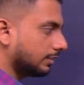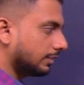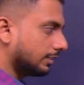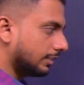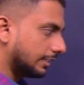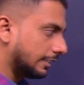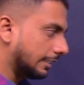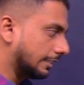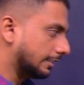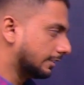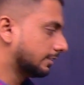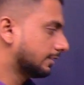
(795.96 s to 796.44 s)

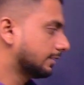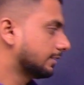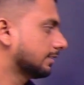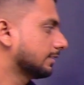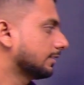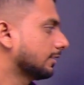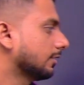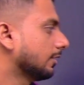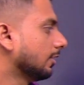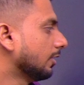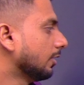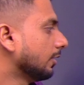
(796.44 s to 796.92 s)
Yes.
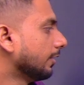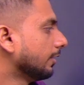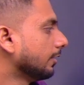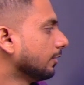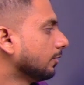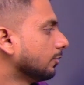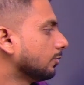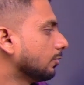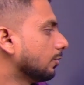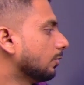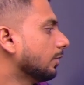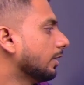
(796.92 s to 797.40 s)

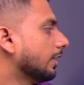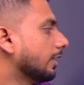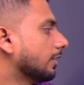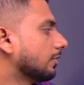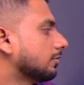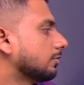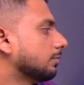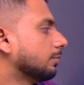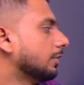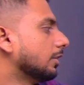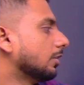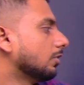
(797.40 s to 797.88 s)
So
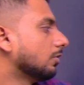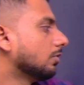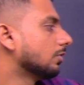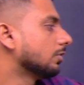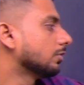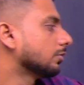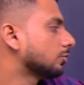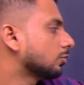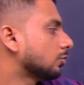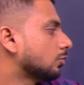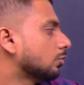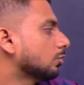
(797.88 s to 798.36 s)
X
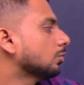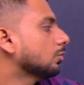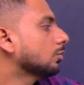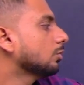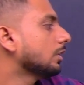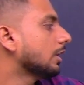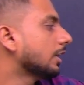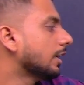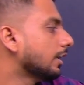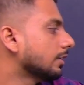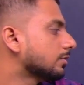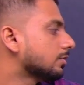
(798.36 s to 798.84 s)
belongs to
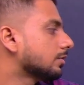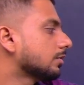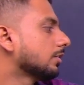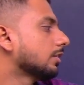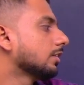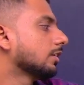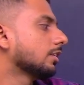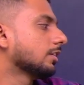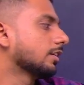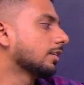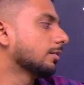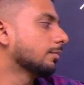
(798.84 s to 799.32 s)
natural
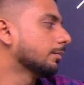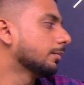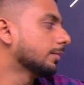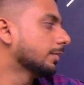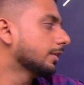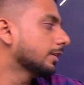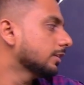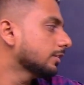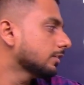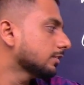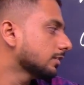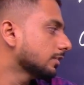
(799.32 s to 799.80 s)

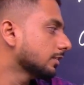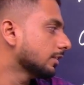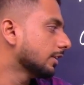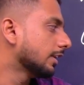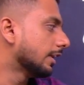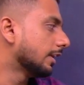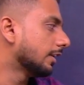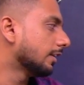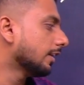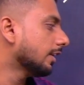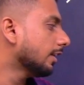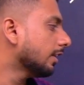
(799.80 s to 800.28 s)
numbers
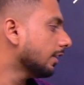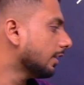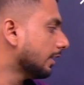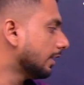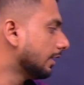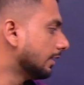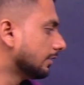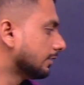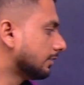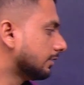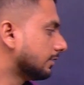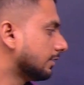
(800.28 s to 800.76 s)
that are
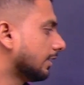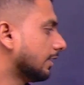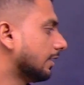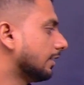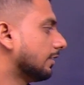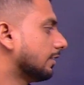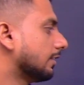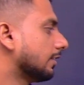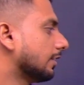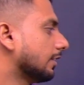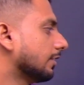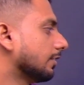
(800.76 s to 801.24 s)
less
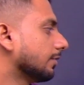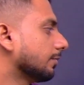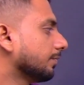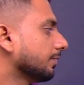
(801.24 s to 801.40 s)
than 10.